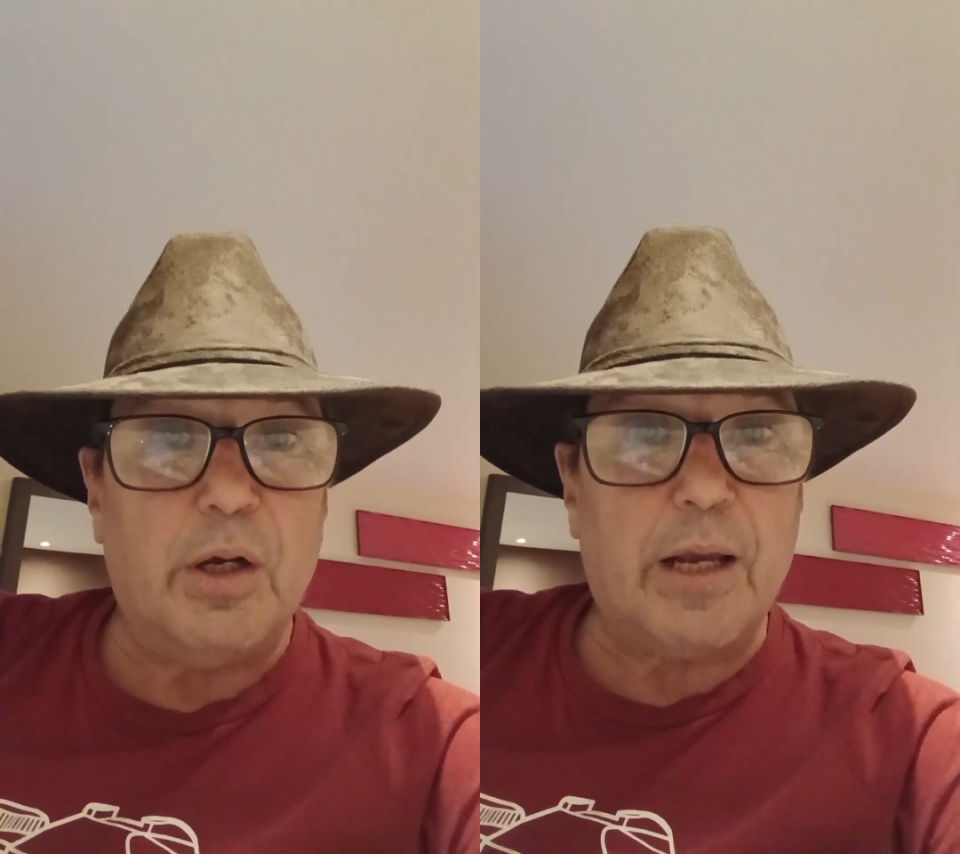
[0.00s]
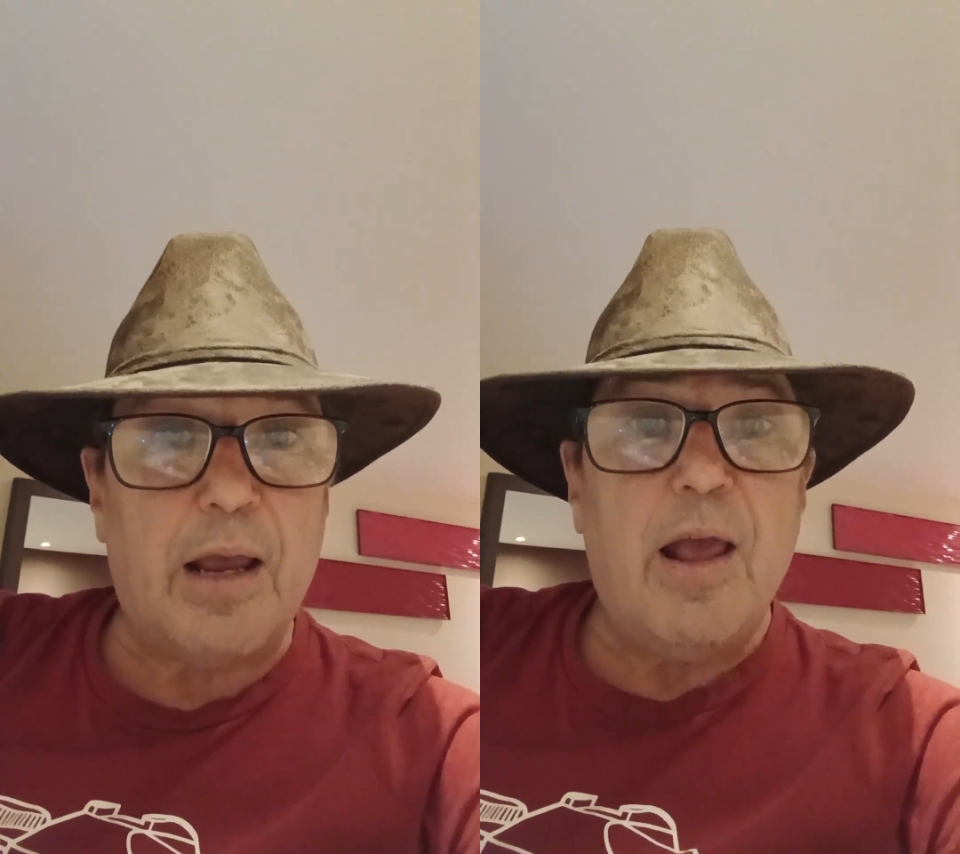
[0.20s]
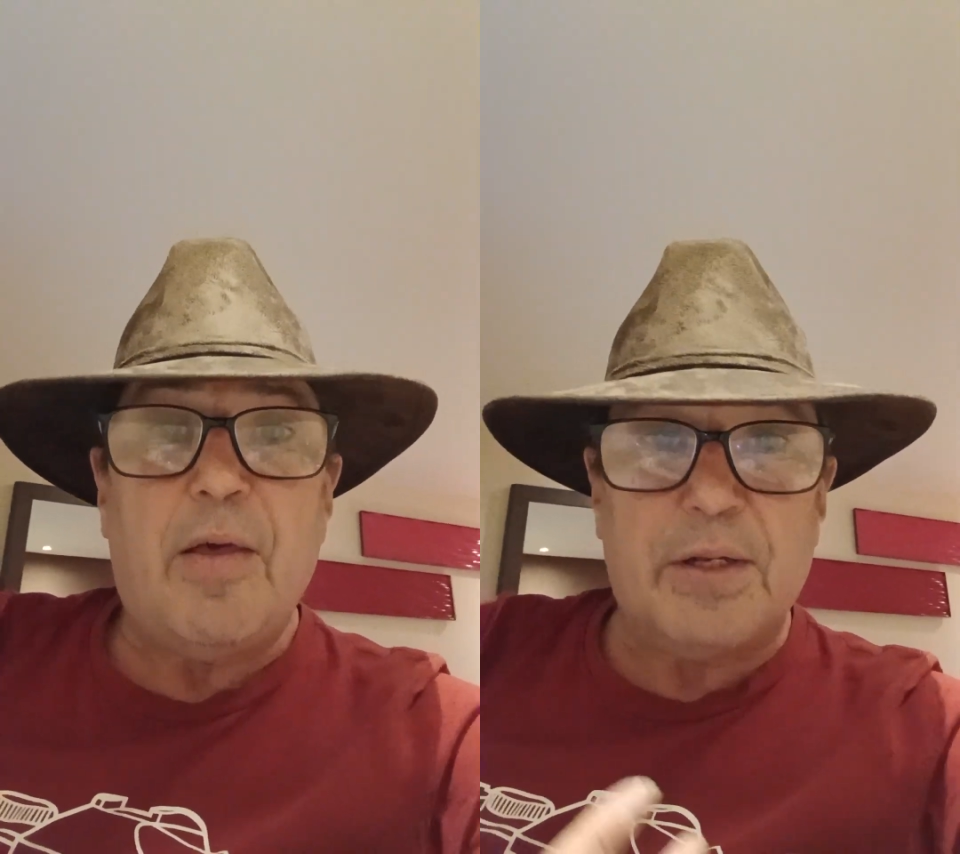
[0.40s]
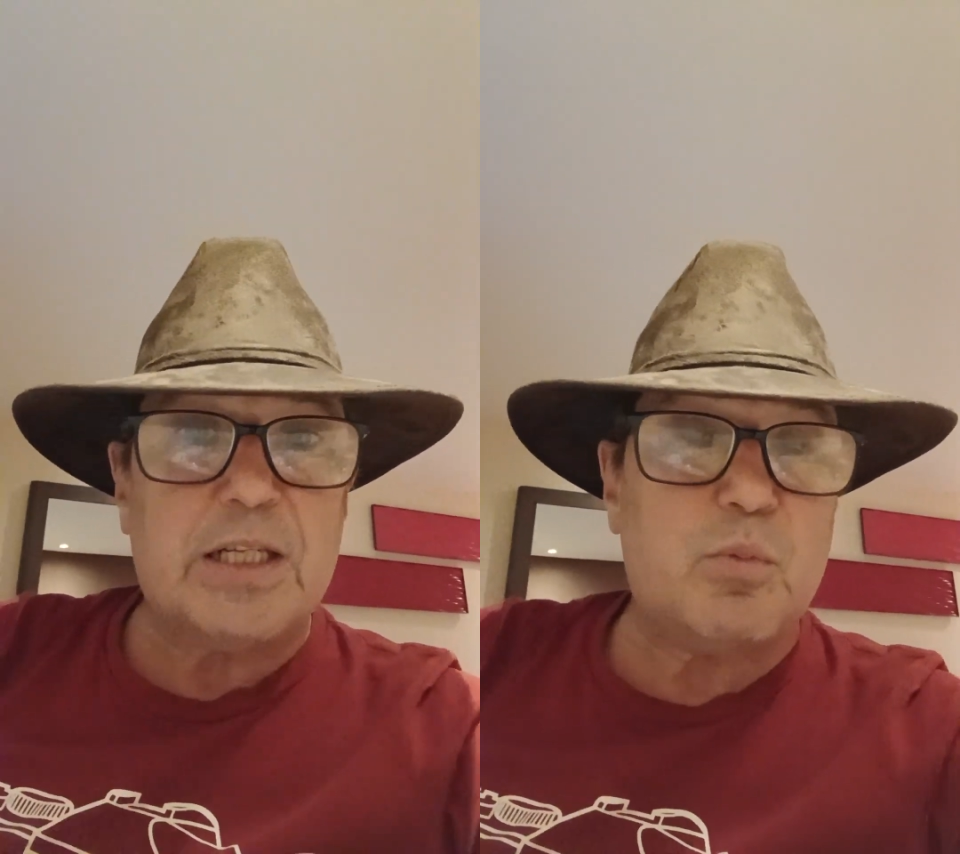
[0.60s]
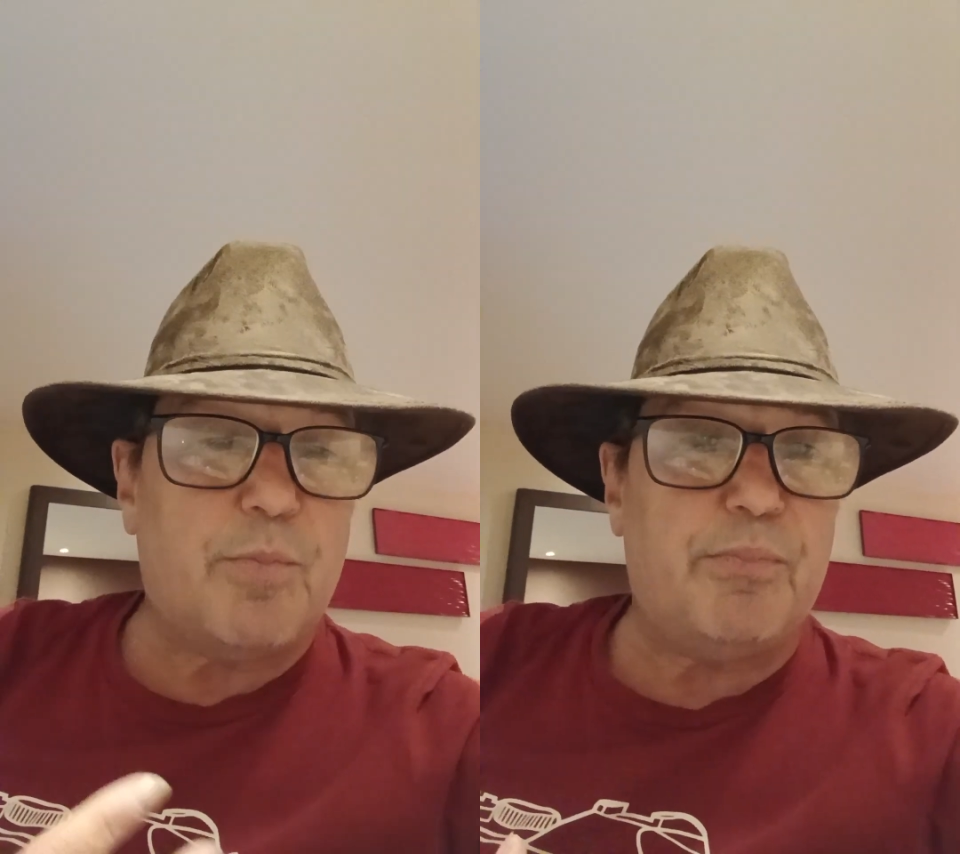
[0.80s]
Okay? And this
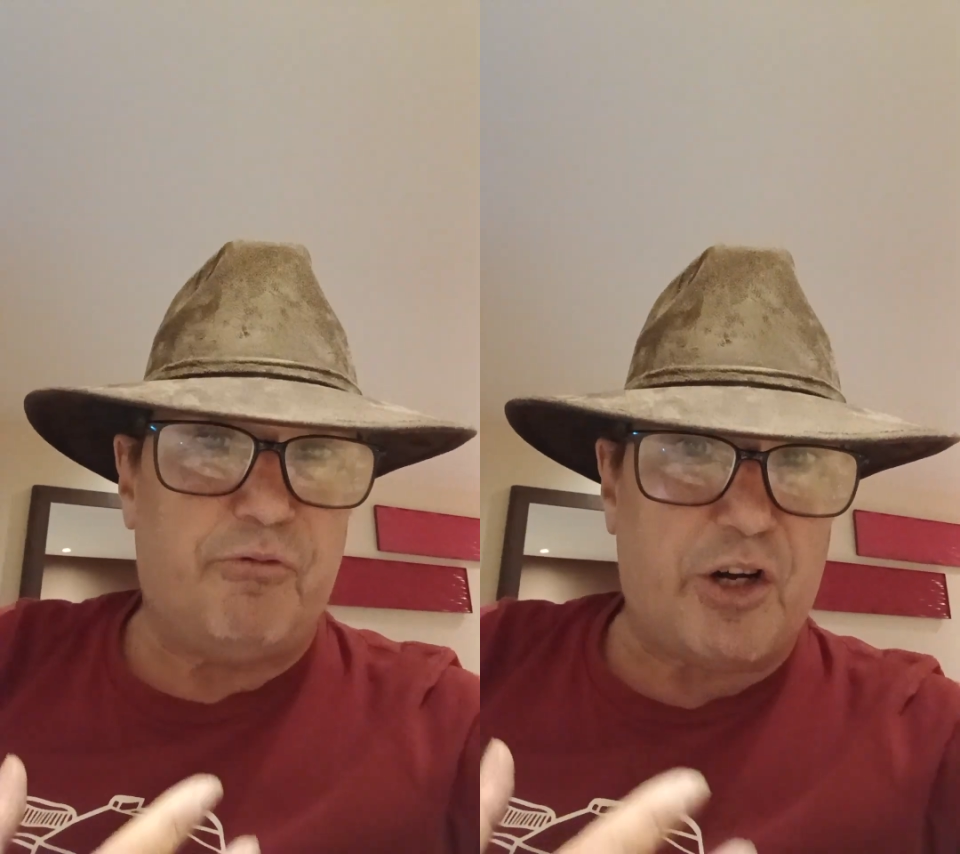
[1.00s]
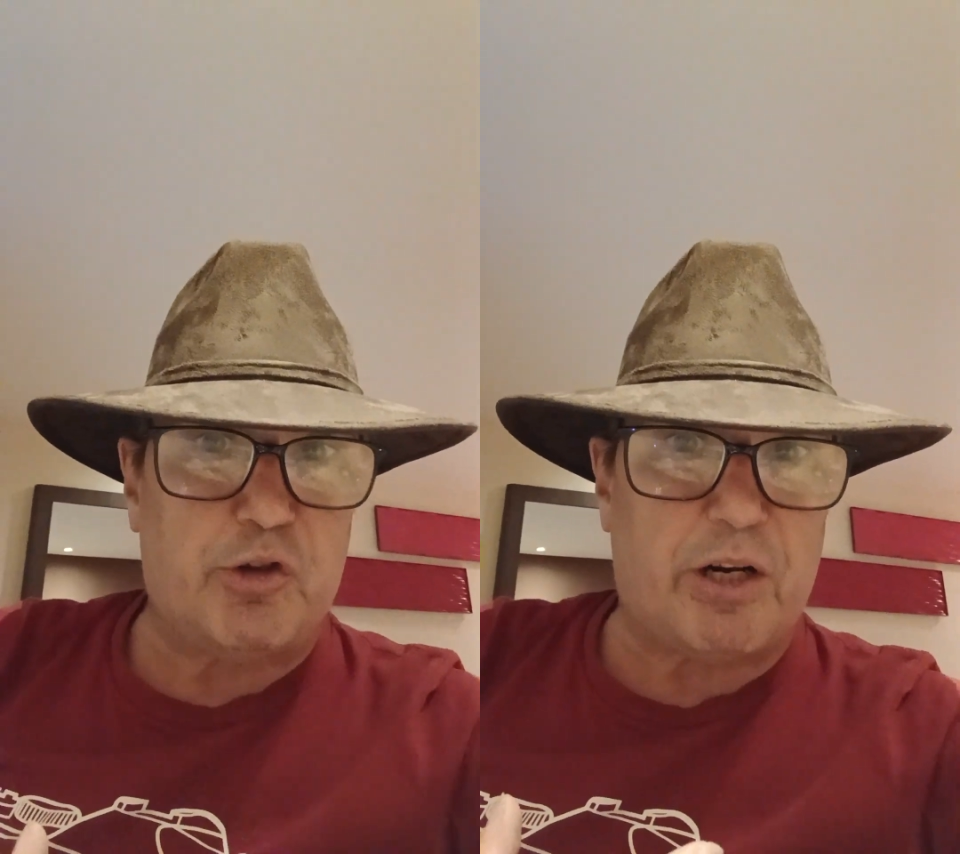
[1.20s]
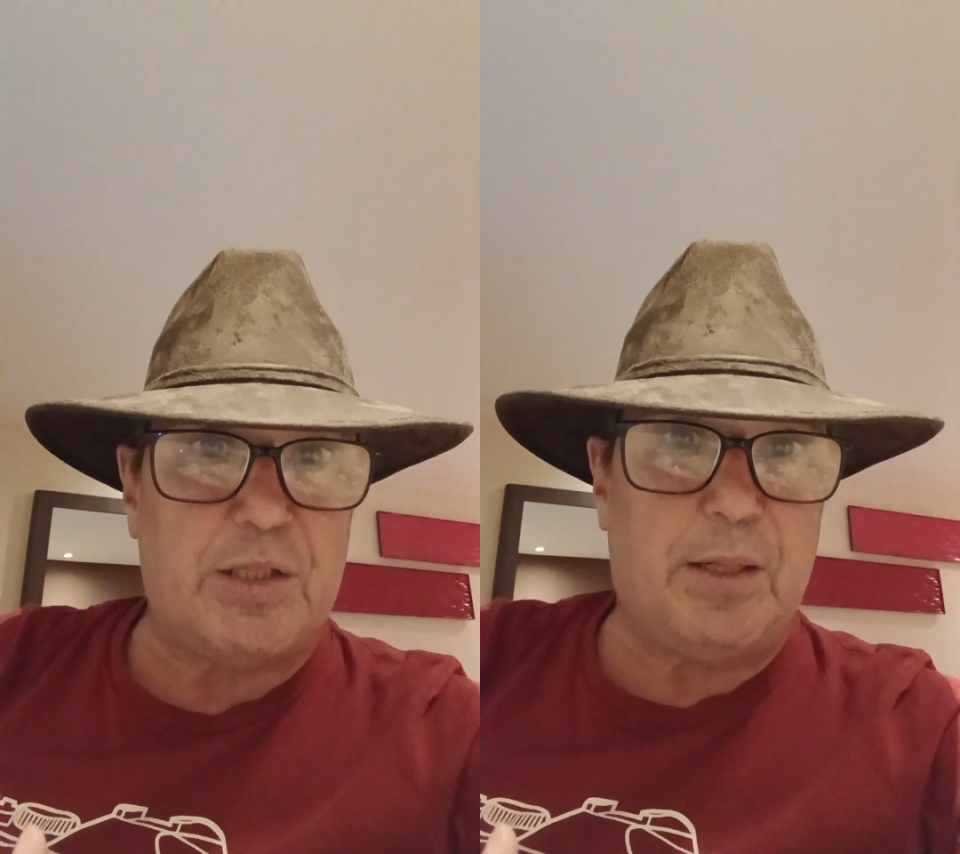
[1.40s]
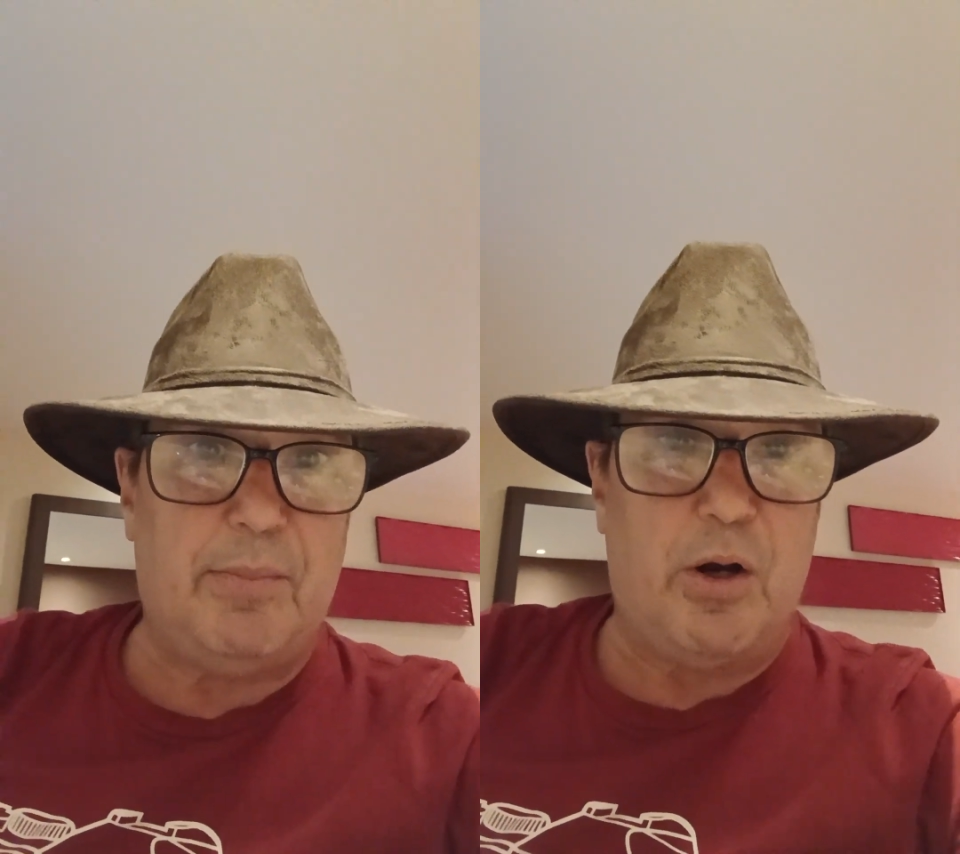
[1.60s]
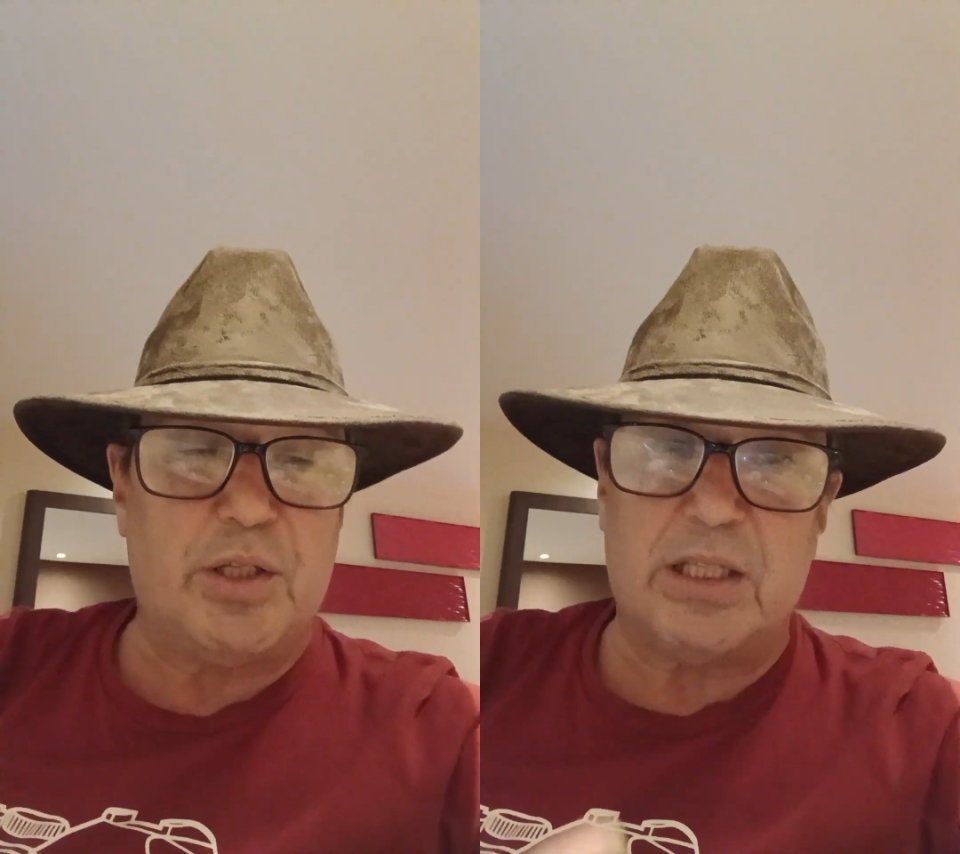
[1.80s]
is what frustrates me the most,